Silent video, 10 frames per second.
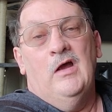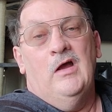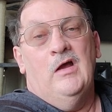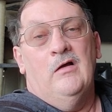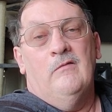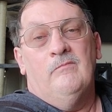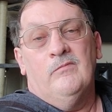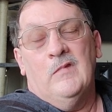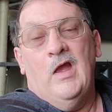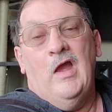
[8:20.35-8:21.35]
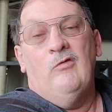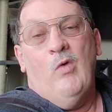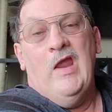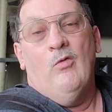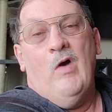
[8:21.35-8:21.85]
I'd
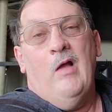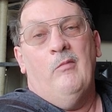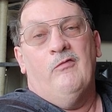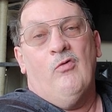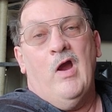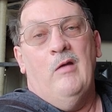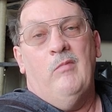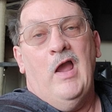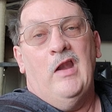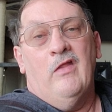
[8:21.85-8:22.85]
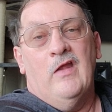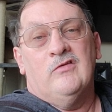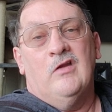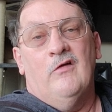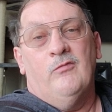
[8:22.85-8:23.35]
wait a while before I'd buy into
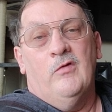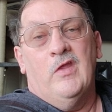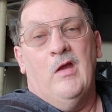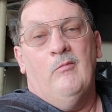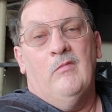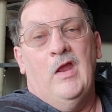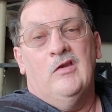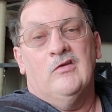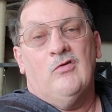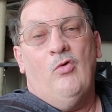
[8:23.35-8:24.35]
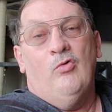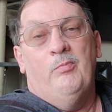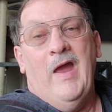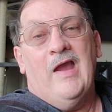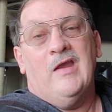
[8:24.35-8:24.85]
that stuff with them and just
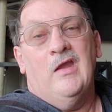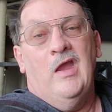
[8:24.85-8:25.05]
hold back.